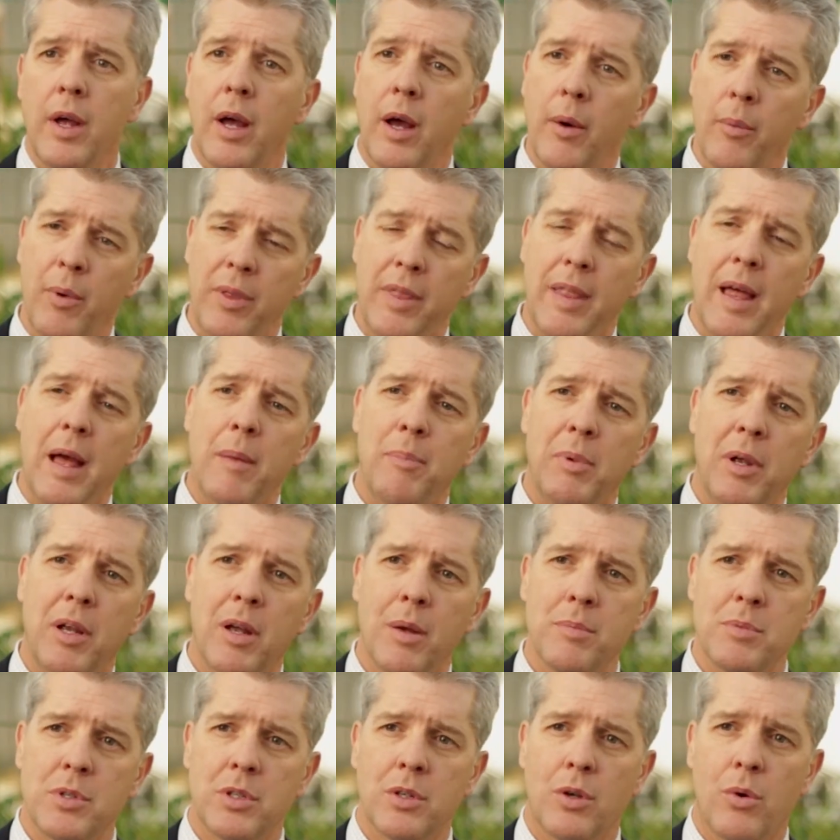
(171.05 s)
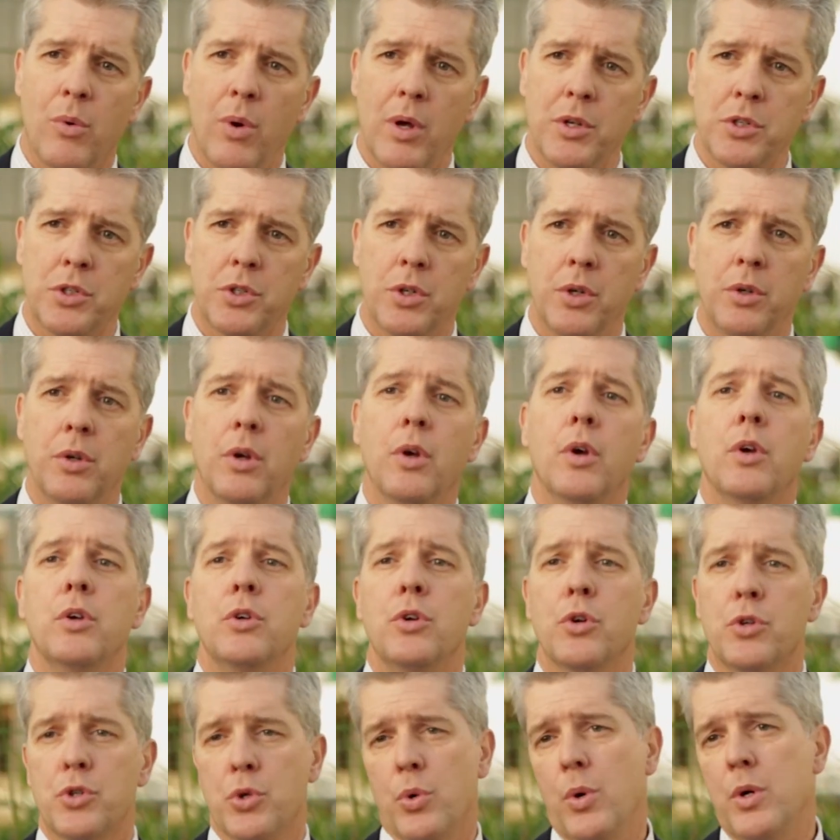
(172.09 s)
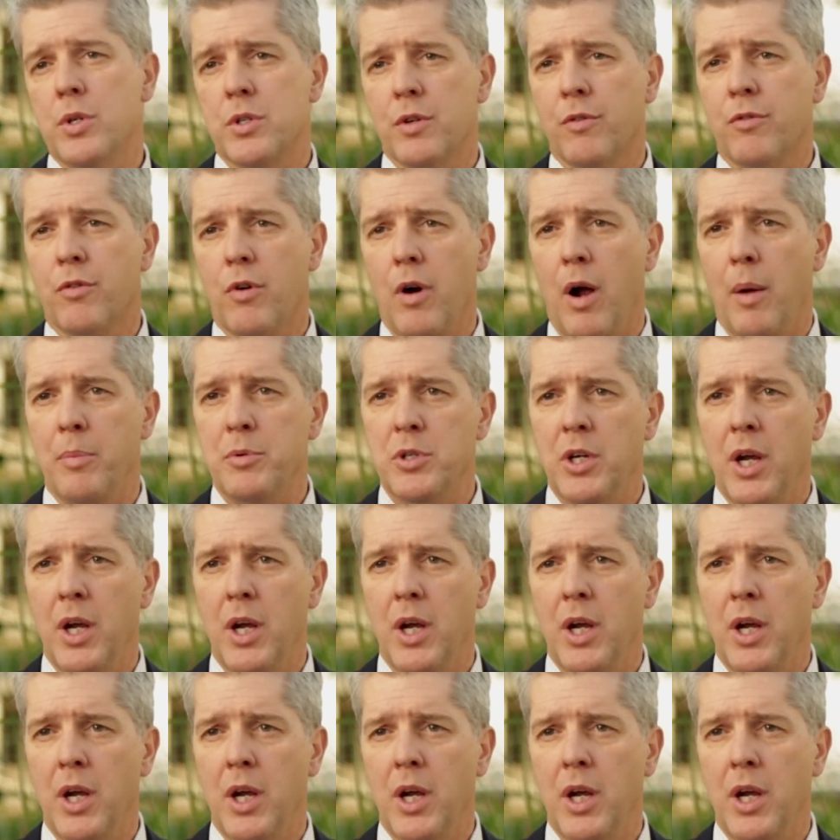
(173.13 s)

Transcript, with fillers: And when that becomes the question, your choice of crop